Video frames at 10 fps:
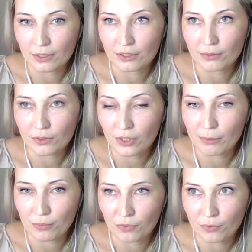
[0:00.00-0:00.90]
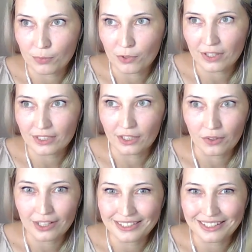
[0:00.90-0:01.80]
and really pro- providing
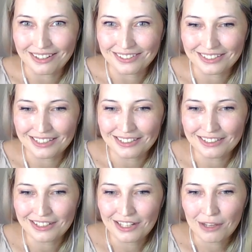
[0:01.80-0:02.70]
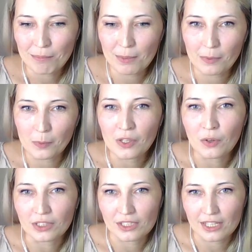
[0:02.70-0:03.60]
quality content, people will
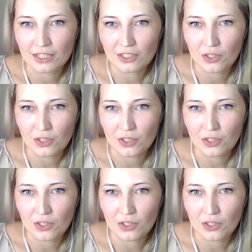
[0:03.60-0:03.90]
notice that.